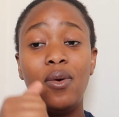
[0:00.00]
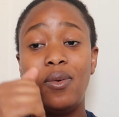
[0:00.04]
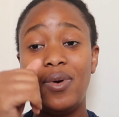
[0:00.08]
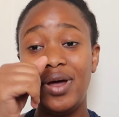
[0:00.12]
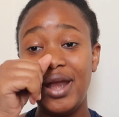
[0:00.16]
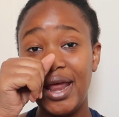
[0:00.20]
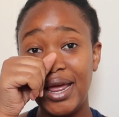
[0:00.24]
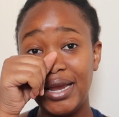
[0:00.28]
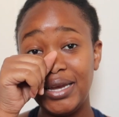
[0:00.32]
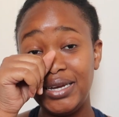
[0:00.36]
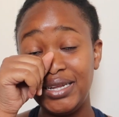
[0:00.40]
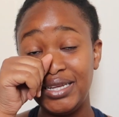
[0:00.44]

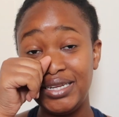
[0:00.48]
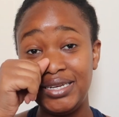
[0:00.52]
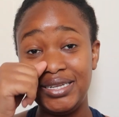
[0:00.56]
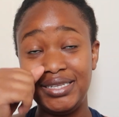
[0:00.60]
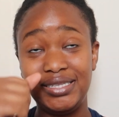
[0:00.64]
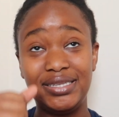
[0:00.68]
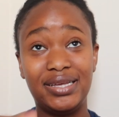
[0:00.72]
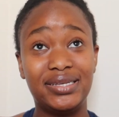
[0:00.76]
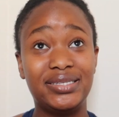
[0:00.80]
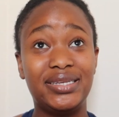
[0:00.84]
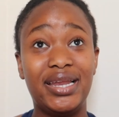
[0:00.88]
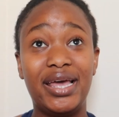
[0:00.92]
what i did
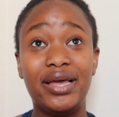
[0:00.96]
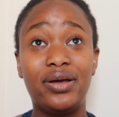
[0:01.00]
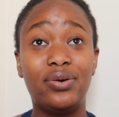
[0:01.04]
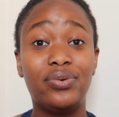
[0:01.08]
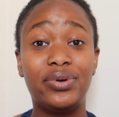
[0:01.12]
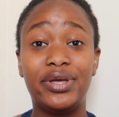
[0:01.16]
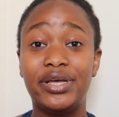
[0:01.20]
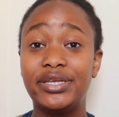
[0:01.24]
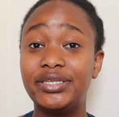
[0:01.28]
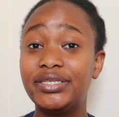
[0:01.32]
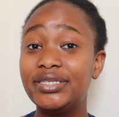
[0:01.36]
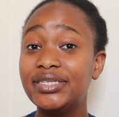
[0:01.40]
is i was like
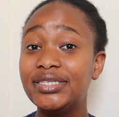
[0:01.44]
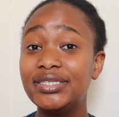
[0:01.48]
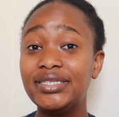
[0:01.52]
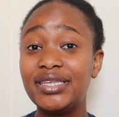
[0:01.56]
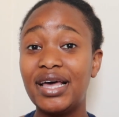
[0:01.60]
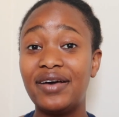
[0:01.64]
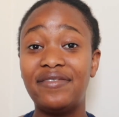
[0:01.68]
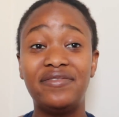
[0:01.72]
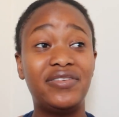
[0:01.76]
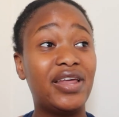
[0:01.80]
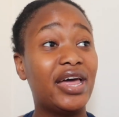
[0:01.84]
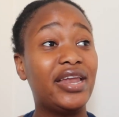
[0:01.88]
okay since
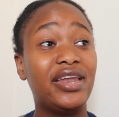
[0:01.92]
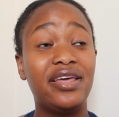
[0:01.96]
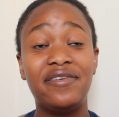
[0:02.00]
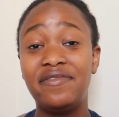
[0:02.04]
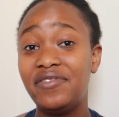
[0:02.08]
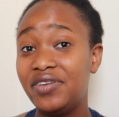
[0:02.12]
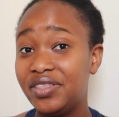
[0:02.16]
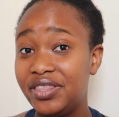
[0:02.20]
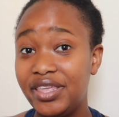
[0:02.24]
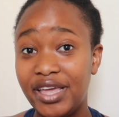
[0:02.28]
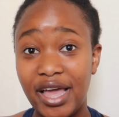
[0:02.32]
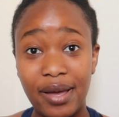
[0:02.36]
i've done
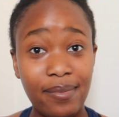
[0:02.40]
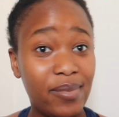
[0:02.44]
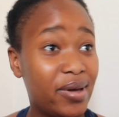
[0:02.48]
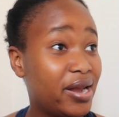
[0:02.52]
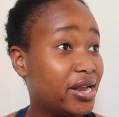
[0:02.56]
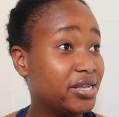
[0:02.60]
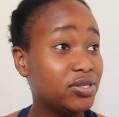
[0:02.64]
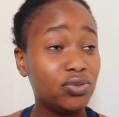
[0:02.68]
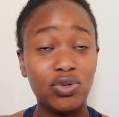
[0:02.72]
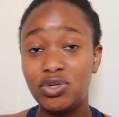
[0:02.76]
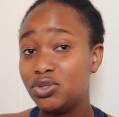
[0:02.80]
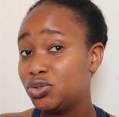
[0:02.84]
everything i
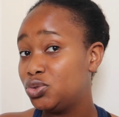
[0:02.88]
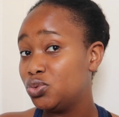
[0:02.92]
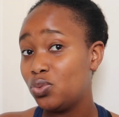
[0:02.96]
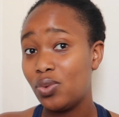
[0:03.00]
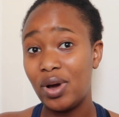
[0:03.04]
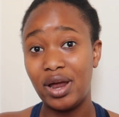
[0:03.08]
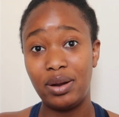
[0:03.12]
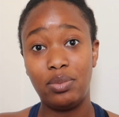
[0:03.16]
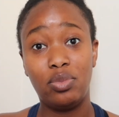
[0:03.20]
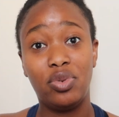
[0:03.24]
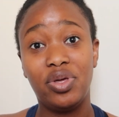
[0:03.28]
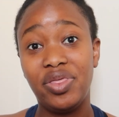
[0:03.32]
might as well do
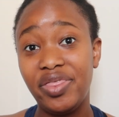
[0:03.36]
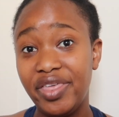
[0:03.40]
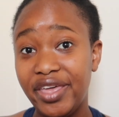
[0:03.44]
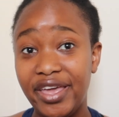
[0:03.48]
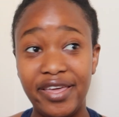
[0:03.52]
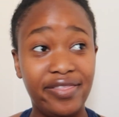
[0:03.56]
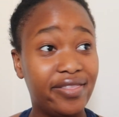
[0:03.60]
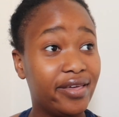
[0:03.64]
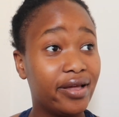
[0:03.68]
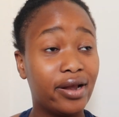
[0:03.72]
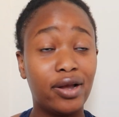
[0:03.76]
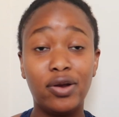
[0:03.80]
one more
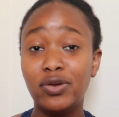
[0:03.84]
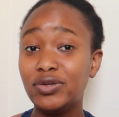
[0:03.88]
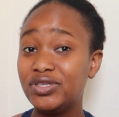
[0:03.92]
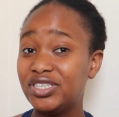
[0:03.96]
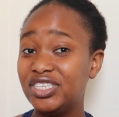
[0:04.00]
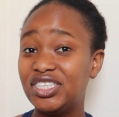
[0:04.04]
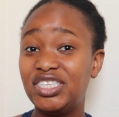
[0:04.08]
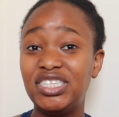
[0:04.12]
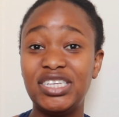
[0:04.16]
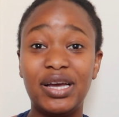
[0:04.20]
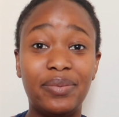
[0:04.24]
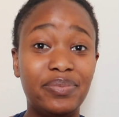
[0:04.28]
thing and then close
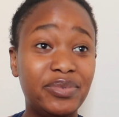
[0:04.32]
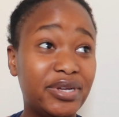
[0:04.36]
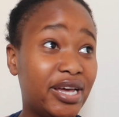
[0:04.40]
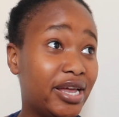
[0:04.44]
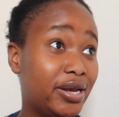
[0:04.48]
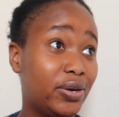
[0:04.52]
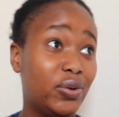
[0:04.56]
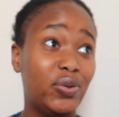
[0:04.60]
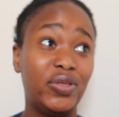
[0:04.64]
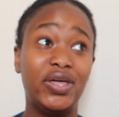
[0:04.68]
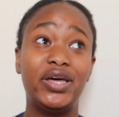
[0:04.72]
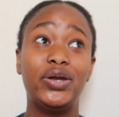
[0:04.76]
this chapter
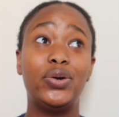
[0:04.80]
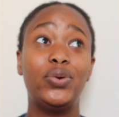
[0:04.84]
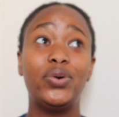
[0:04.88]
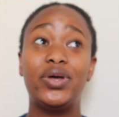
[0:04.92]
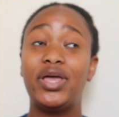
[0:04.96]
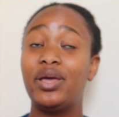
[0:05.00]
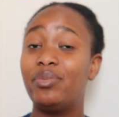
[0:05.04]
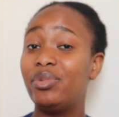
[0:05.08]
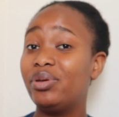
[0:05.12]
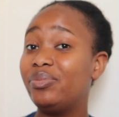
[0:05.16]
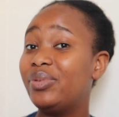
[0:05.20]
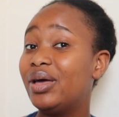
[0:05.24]
i know that
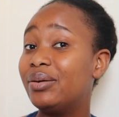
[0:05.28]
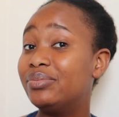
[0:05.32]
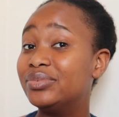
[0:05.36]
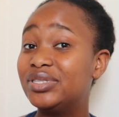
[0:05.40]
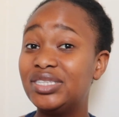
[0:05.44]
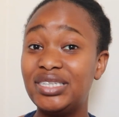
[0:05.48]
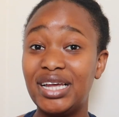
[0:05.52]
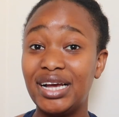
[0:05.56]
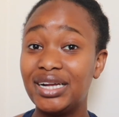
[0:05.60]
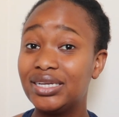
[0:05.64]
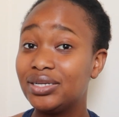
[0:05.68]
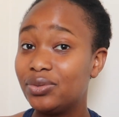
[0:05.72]
okay maybe i'm
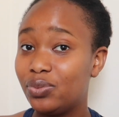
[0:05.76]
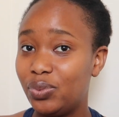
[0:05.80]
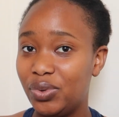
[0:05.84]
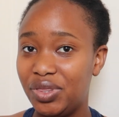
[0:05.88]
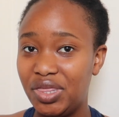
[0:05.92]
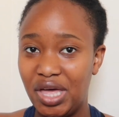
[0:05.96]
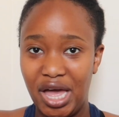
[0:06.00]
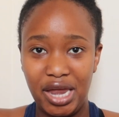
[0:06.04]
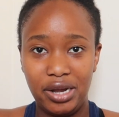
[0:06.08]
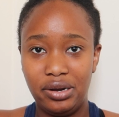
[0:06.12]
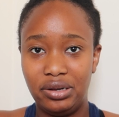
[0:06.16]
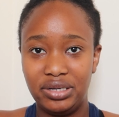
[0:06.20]
stuck
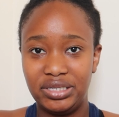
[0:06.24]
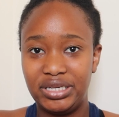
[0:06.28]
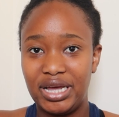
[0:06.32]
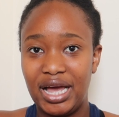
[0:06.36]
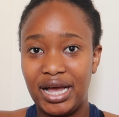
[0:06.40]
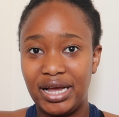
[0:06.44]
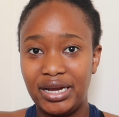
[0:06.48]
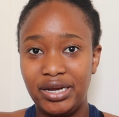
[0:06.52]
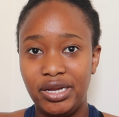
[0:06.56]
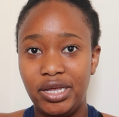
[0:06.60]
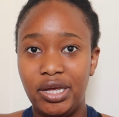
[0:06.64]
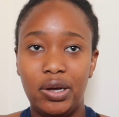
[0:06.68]
with adult
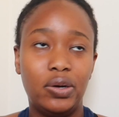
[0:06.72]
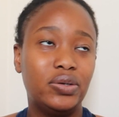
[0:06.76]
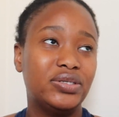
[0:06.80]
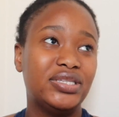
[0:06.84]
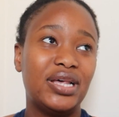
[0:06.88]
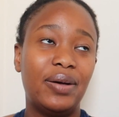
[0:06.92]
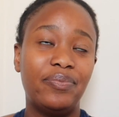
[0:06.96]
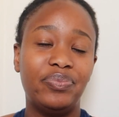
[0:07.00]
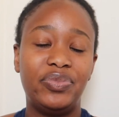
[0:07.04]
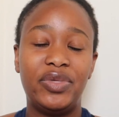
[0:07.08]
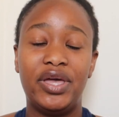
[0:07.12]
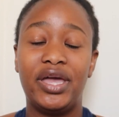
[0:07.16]
acne or
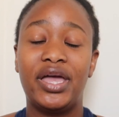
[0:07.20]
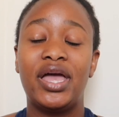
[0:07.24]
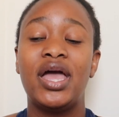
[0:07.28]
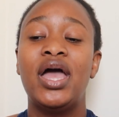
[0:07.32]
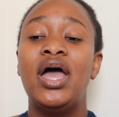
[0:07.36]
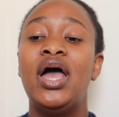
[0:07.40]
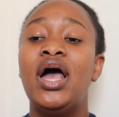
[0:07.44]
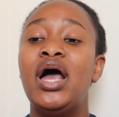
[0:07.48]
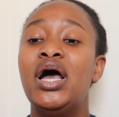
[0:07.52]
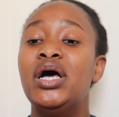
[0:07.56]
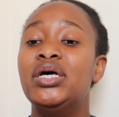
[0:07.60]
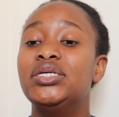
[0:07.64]
something
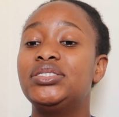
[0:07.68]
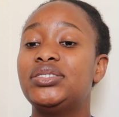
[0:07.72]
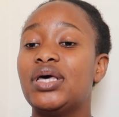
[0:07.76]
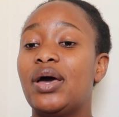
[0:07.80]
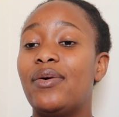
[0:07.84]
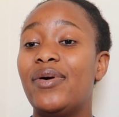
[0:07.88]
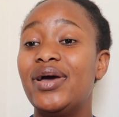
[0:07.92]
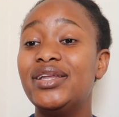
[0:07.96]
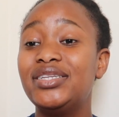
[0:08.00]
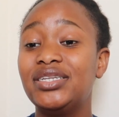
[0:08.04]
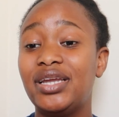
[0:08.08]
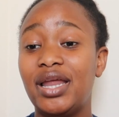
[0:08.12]
so
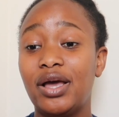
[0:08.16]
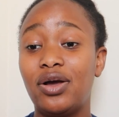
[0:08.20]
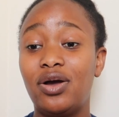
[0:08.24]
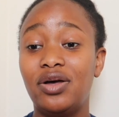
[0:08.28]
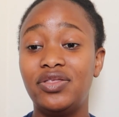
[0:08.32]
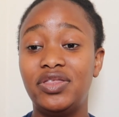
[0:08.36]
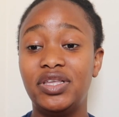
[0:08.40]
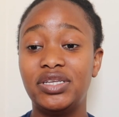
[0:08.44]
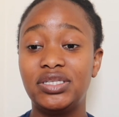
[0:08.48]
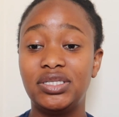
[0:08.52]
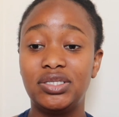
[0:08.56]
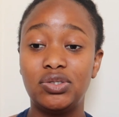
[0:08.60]
i went and i
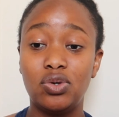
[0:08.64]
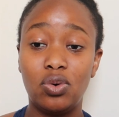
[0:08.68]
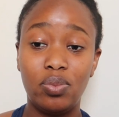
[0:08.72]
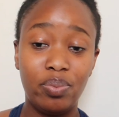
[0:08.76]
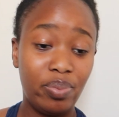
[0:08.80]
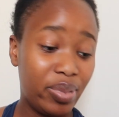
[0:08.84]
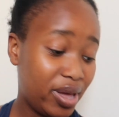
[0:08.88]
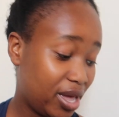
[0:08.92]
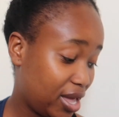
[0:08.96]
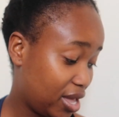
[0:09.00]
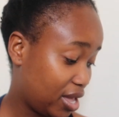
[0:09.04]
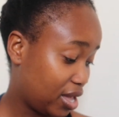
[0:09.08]
got the
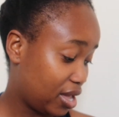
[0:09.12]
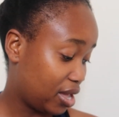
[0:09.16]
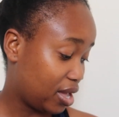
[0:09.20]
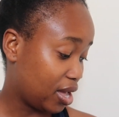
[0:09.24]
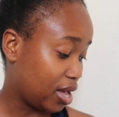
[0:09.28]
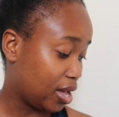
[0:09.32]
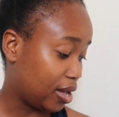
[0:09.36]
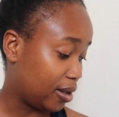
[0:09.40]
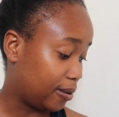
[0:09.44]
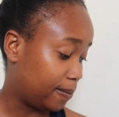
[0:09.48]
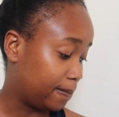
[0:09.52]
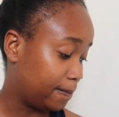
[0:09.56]
sorbet
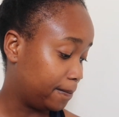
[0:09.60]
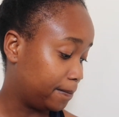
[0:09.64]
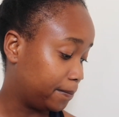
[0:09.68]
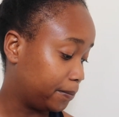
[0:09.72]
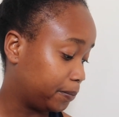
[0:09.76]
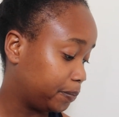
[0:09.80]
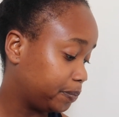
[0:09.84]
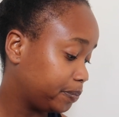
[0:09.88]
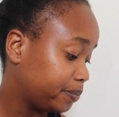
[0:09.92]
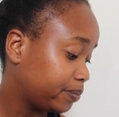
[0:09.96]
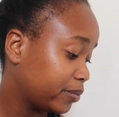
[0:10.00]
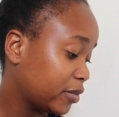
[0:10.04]

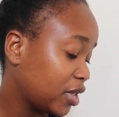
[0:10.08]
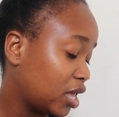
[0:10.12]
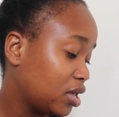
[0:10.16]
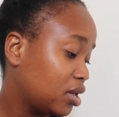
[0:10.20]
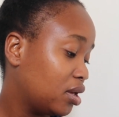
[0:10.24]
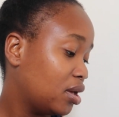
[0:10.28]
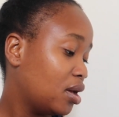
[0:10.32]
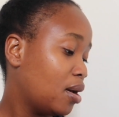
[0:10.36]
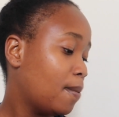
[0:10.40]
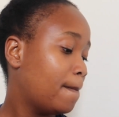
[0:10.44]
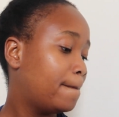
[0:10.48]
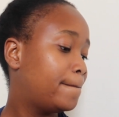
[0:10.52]
um
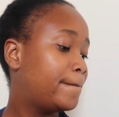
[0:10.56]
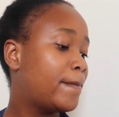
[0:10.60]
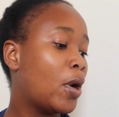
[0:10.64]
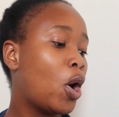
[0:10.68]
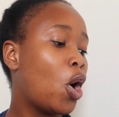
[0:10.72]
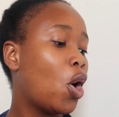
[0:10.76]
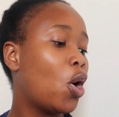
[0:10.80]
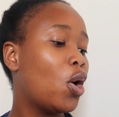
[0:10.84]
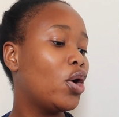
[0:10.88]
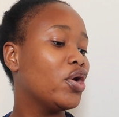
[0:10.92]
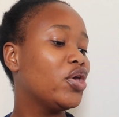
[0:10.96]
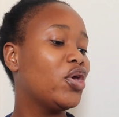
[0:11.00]

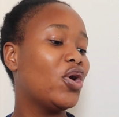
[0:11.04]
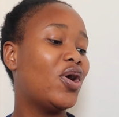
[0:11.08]
pore